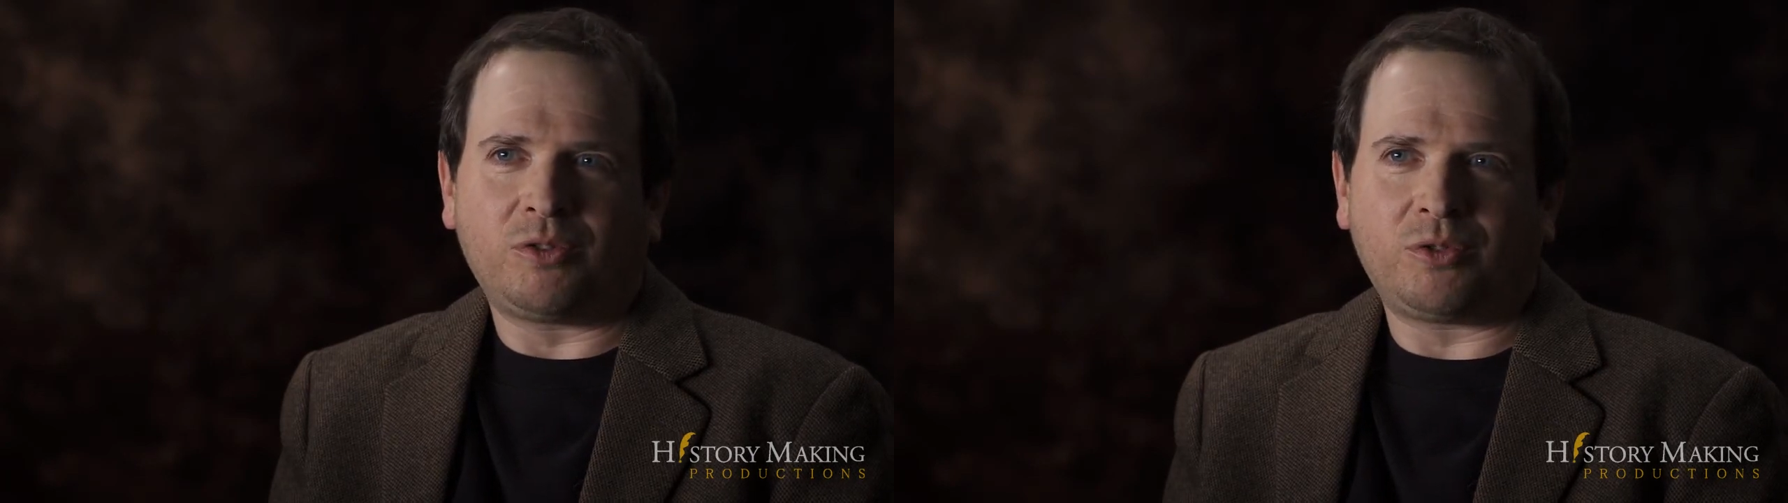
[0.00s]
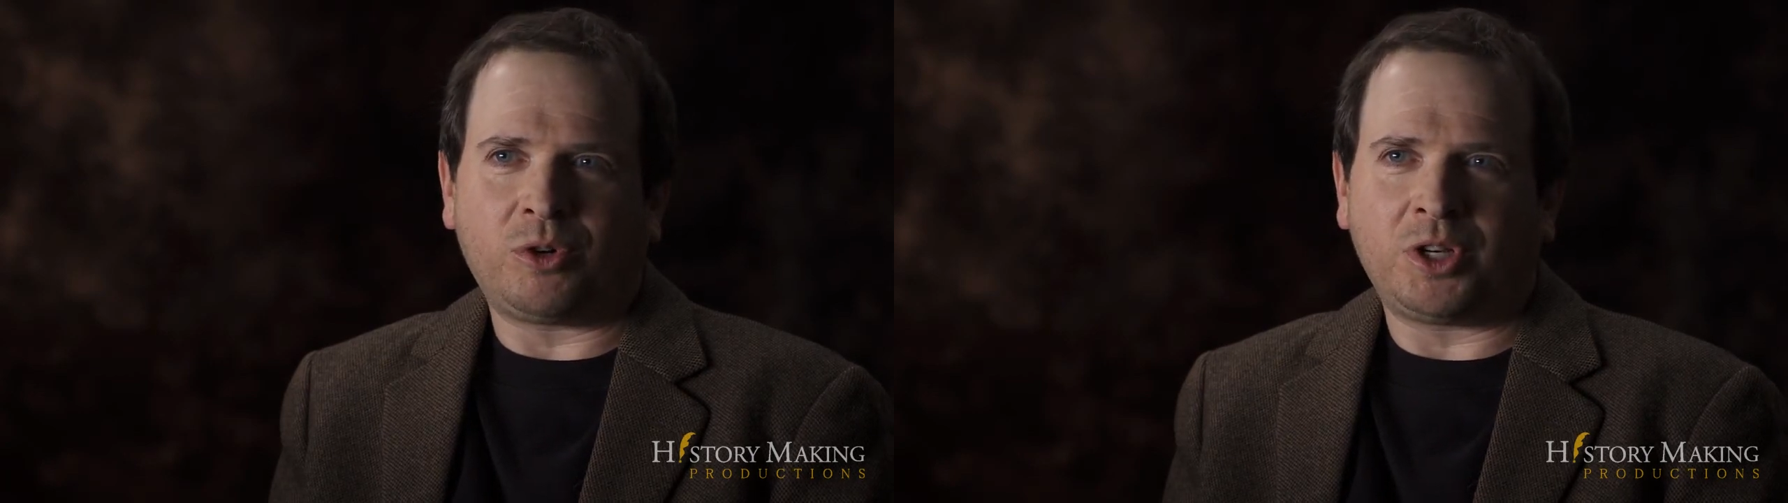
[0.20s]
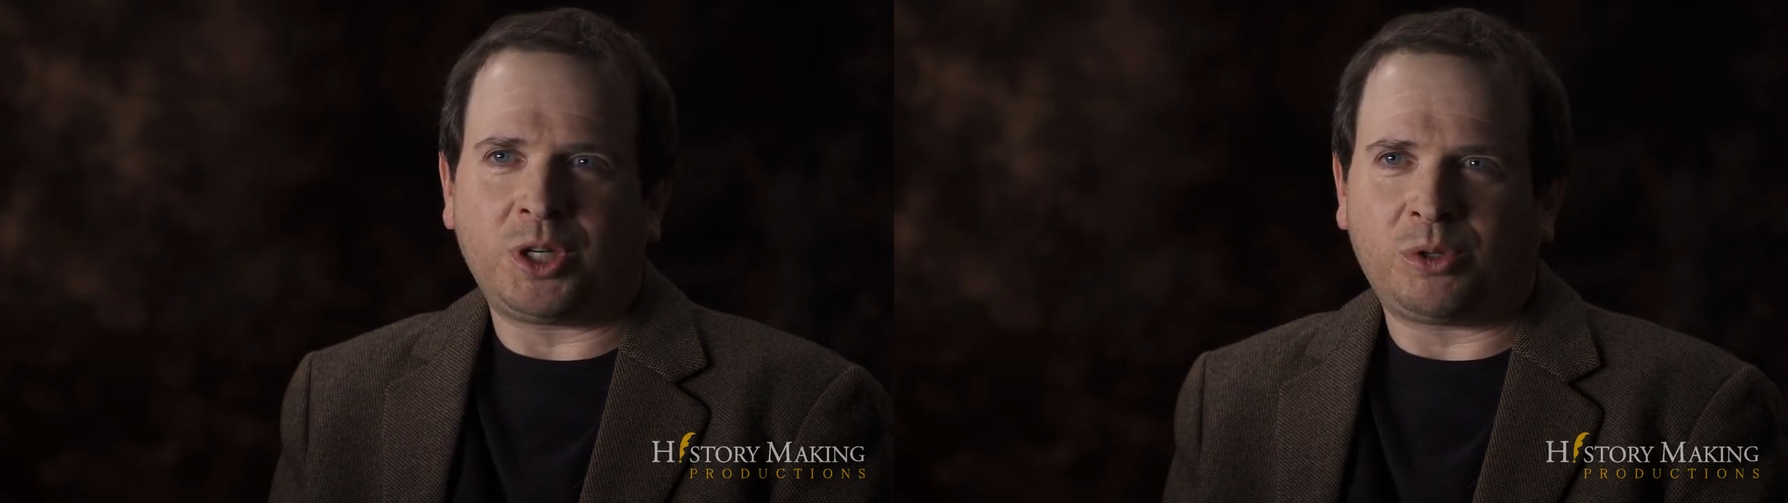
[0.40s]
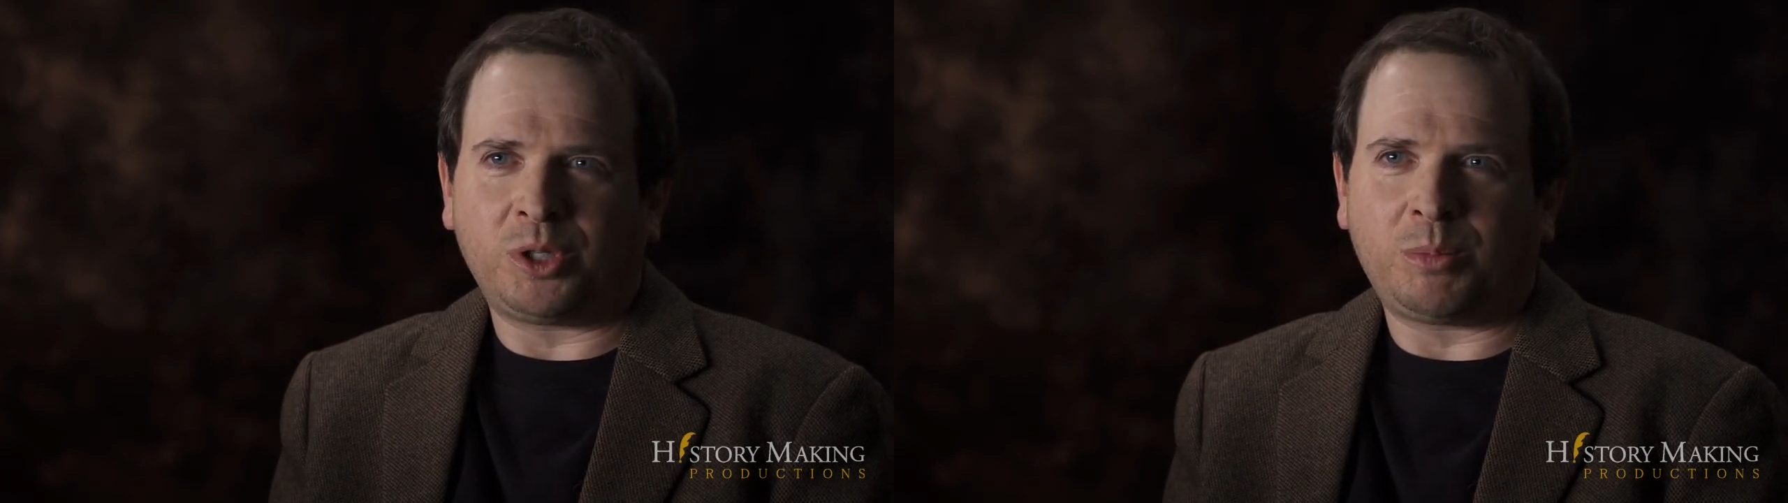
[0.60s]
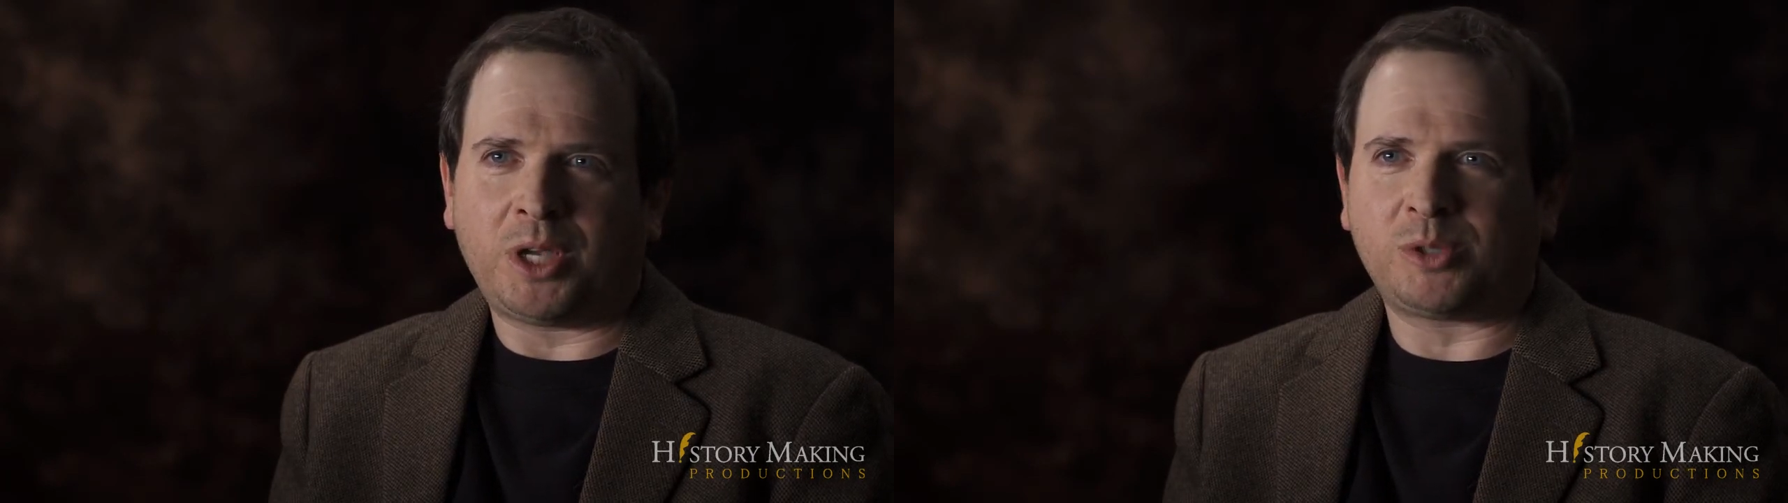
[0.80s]
for Negro
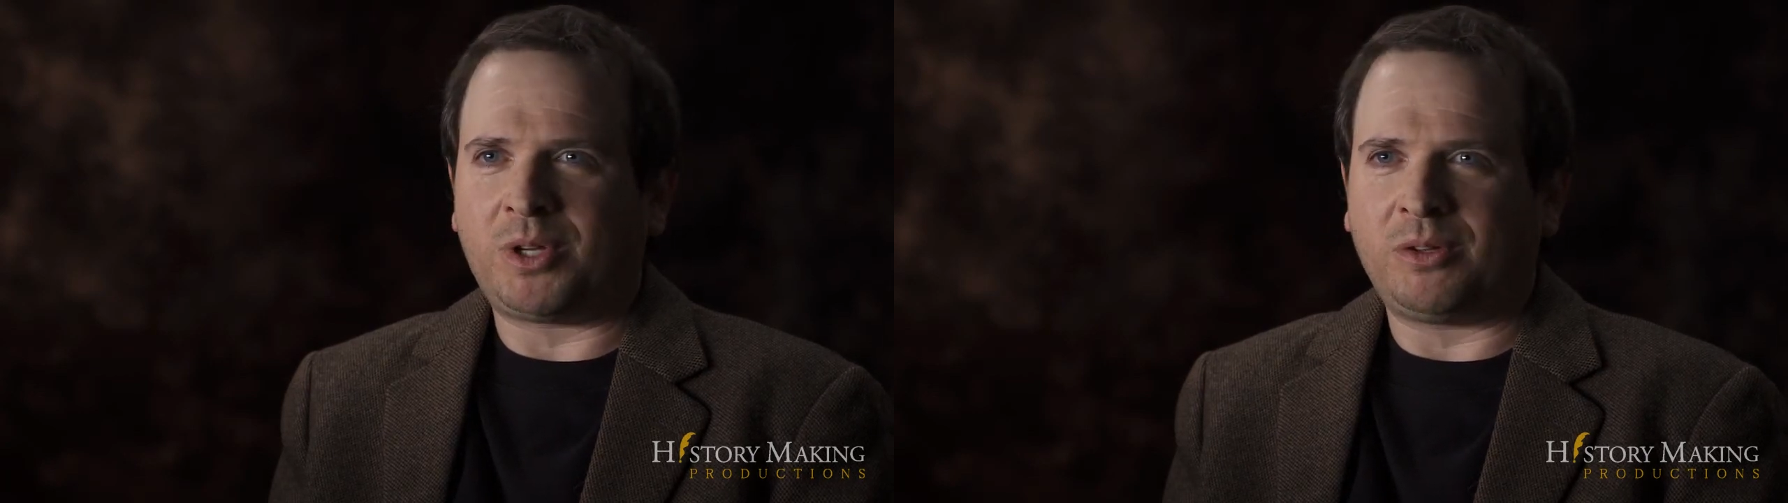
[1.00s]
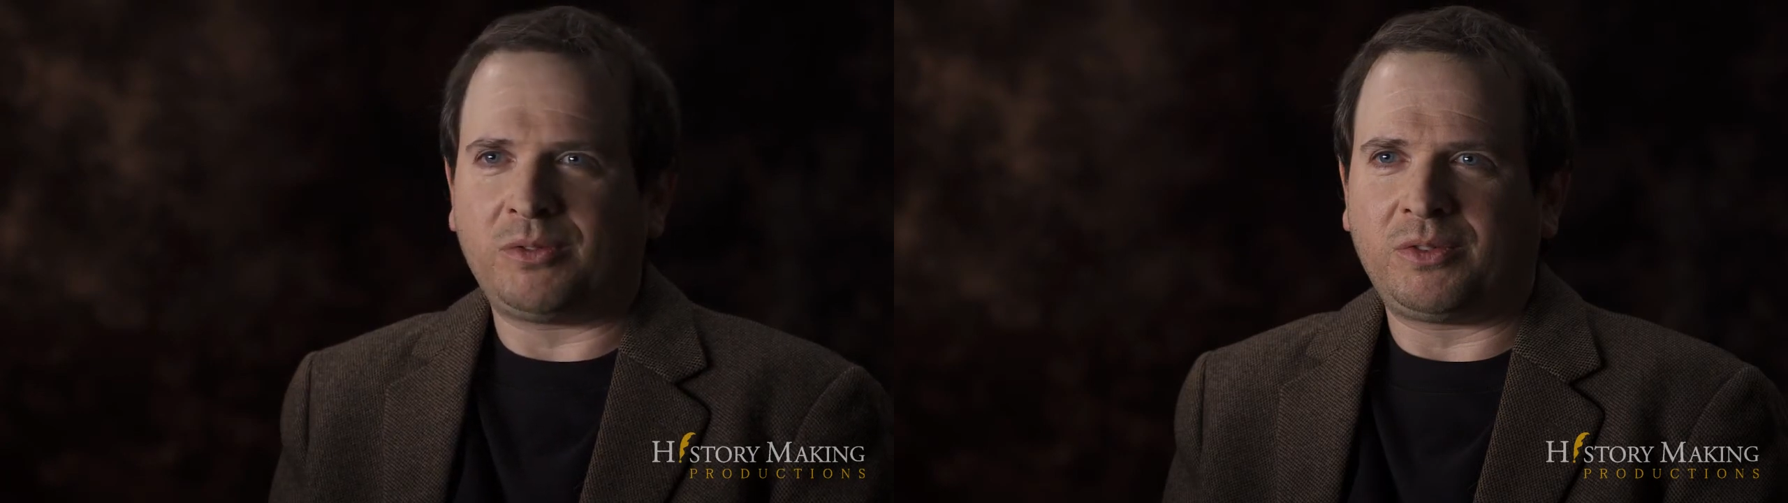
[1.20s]
League baseball in